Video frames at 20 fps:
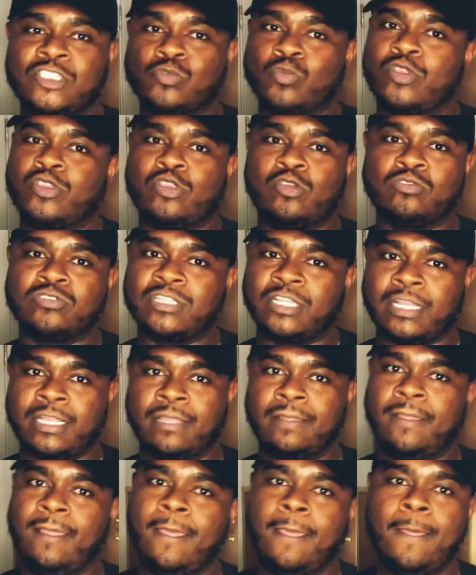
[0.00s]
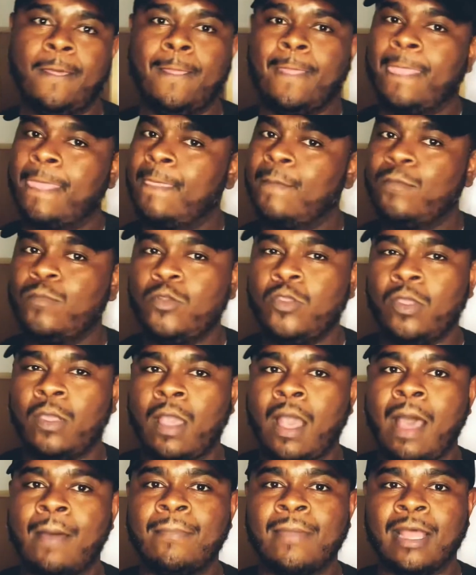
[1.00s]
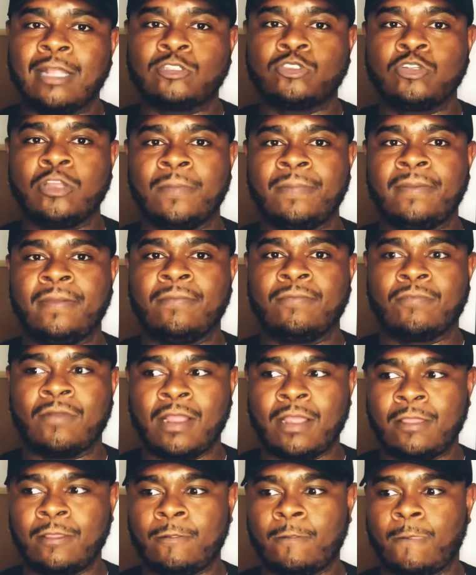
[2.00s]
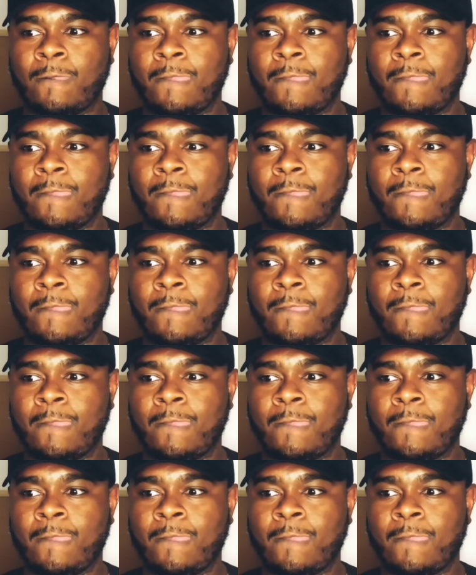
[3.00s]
when usually I'm not tripping, right?